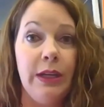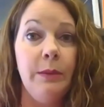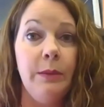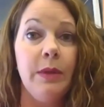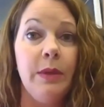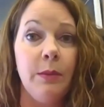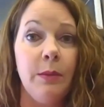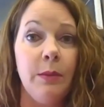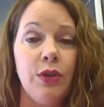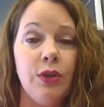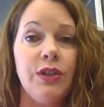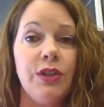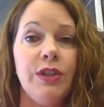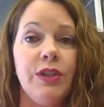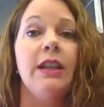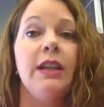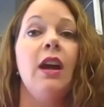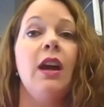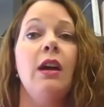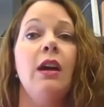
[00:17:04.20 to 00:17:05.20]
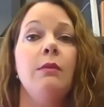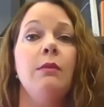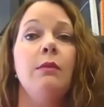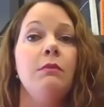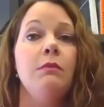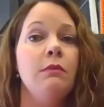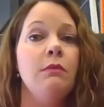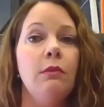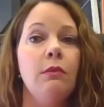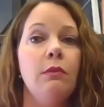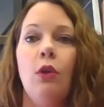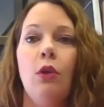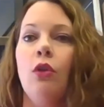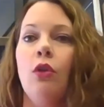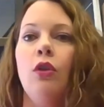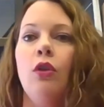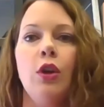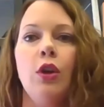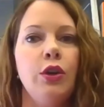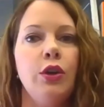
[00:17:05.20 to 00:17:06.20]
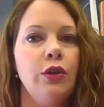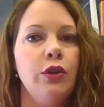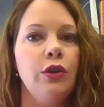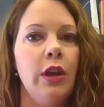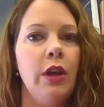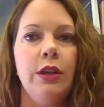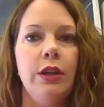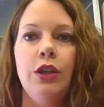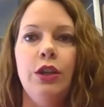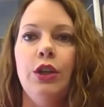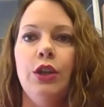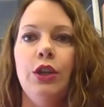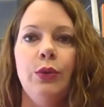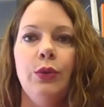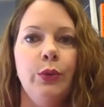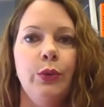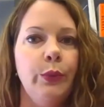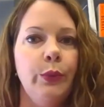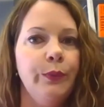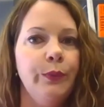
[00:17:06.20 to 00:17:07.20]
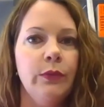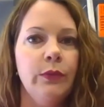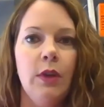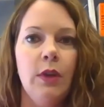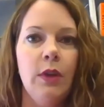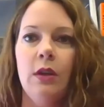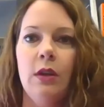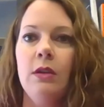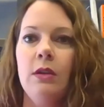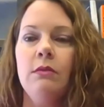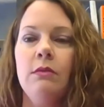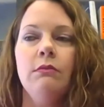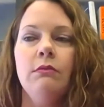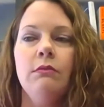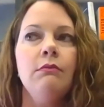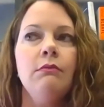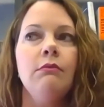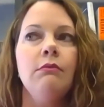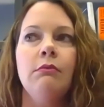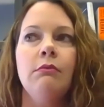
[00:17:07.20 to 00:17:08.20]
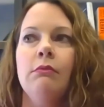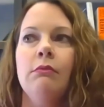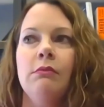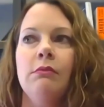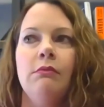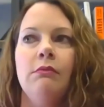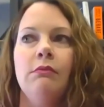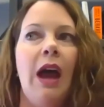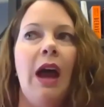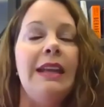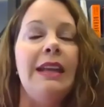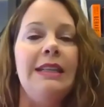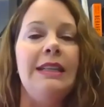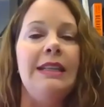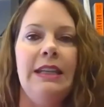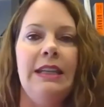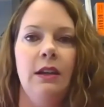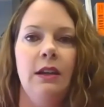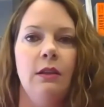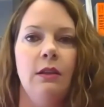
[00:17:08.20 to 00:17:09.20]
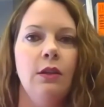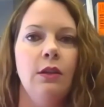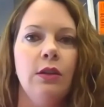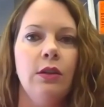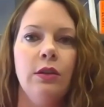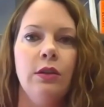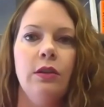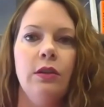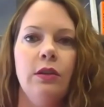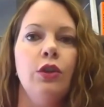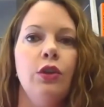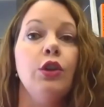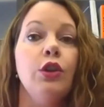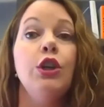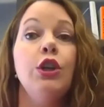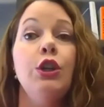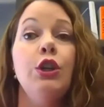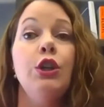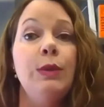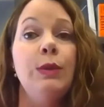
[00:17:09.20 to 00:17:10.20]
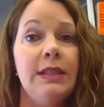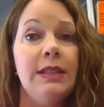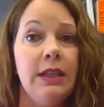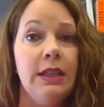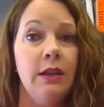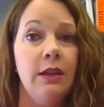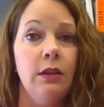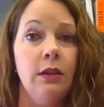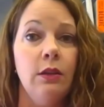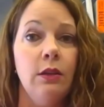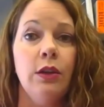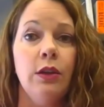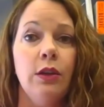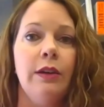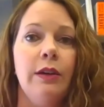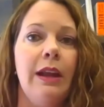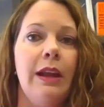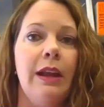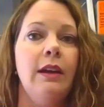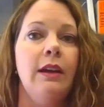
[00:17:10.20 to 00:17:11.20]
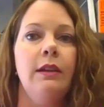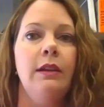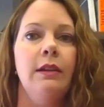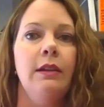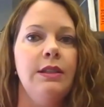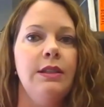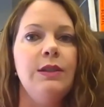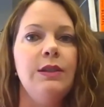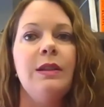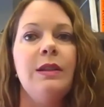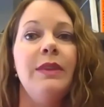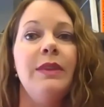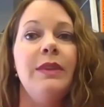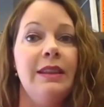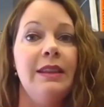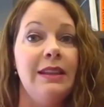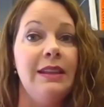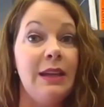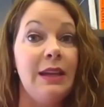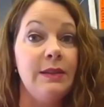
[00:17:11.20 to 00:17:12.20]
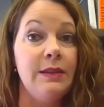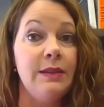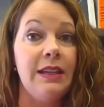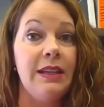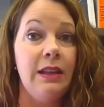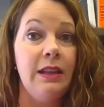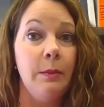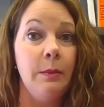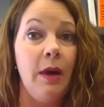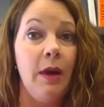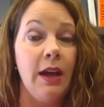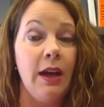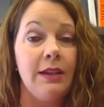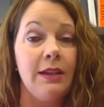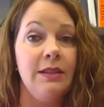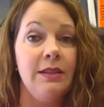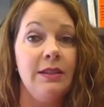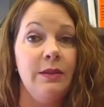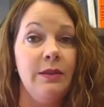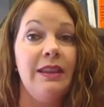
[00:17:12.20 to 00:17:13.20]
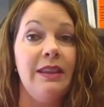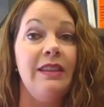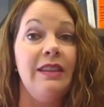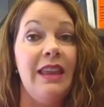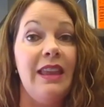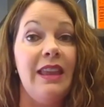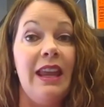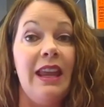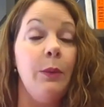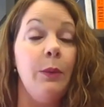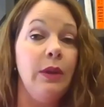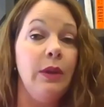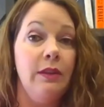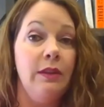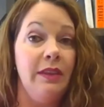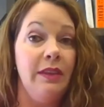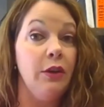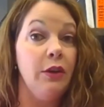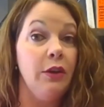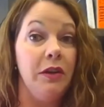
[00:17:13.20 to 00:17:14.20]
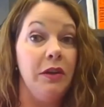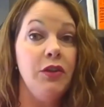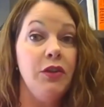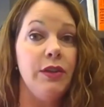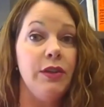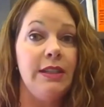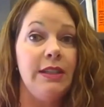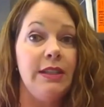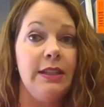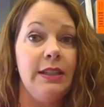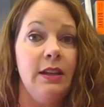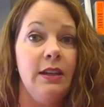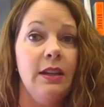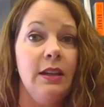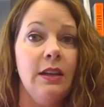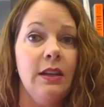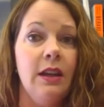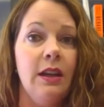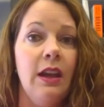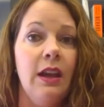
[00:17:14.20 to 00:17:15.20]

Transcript: members to come learn a new idea, learn a new skill, learn how to do something that's outside of the box that they're interested in.